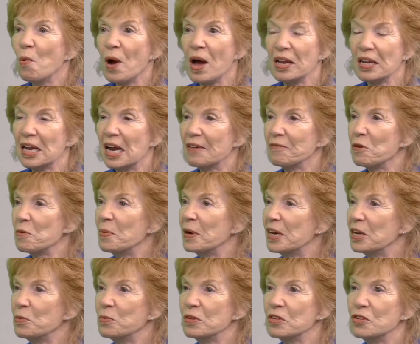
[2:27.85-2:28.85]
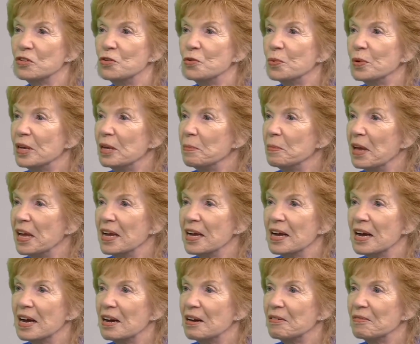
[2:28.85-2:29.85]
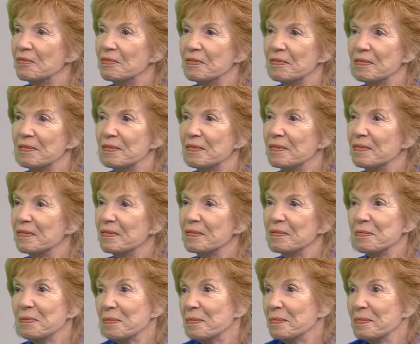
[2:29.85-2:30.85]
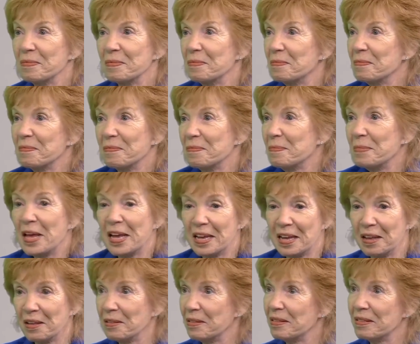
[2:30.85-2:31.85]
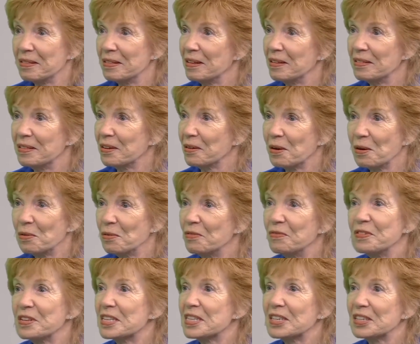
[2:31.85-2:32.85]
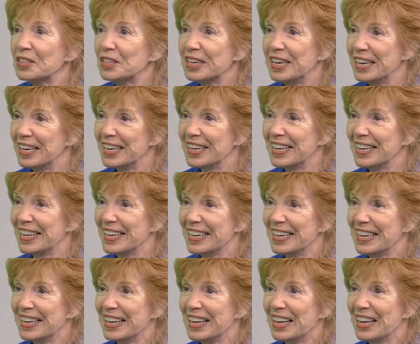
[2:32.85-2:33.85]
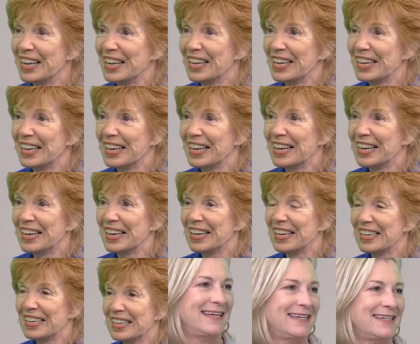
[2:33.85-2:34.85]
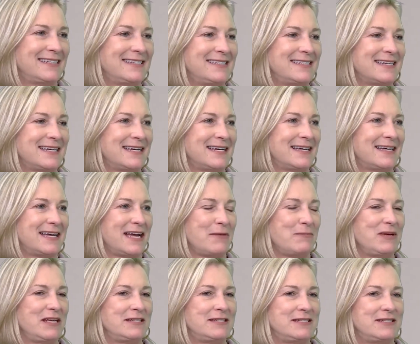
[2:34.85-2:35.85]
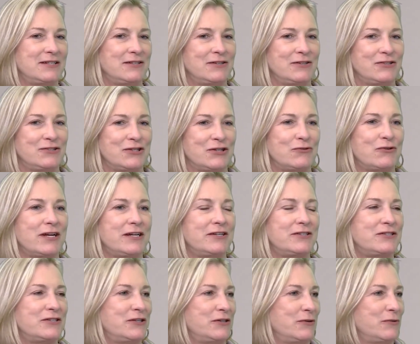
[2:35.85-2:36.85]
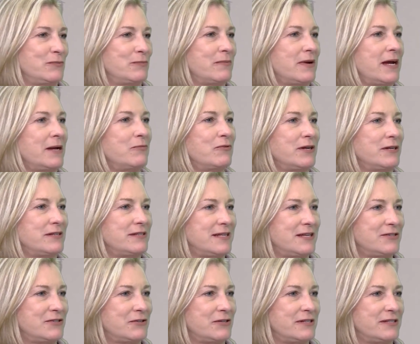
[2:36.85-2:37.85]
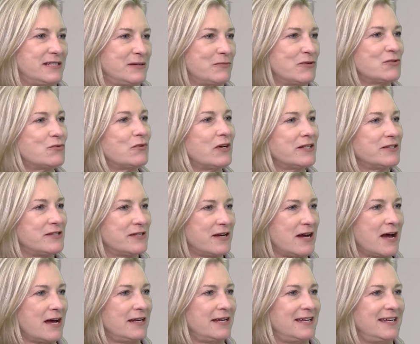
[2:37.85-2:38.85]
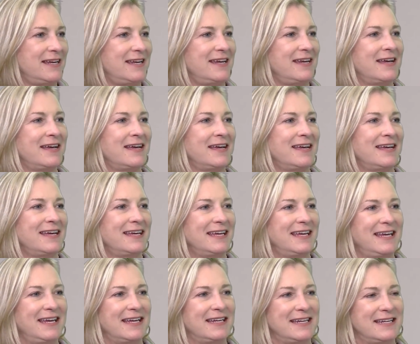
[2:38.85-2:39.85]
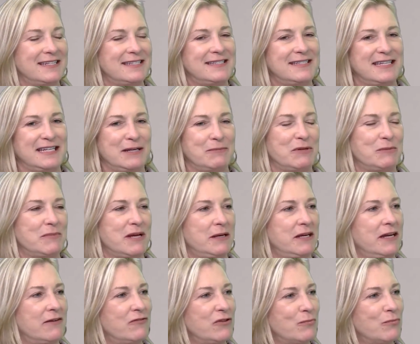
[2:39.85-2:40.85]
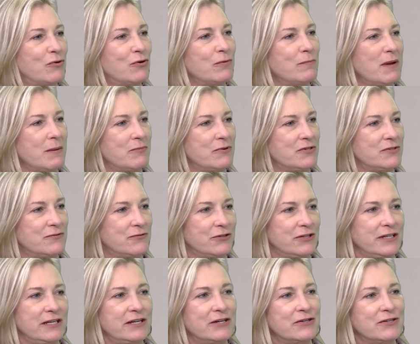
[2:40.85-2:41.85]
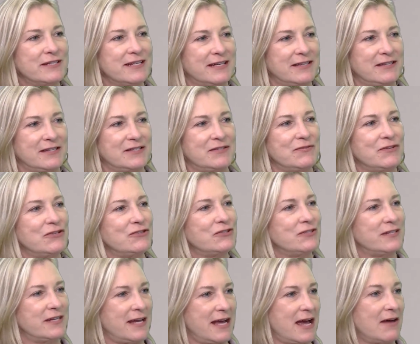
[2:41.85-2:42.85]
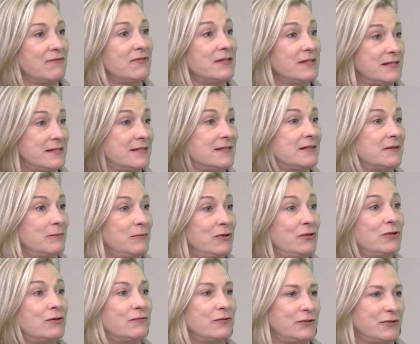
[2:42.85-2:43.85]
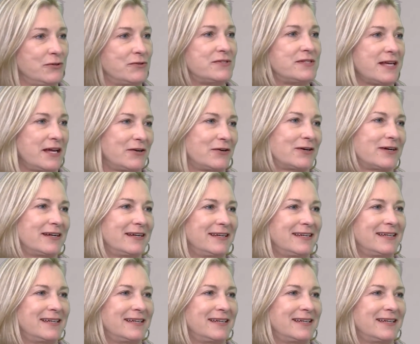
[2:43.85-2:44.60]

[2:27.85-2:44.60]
While everybody was dreaming of making their own facility. Yes. And to credit to my predecessor, his name was Rick Scott. He and his team and many of the board members for years had this vision to have this beautiful new center,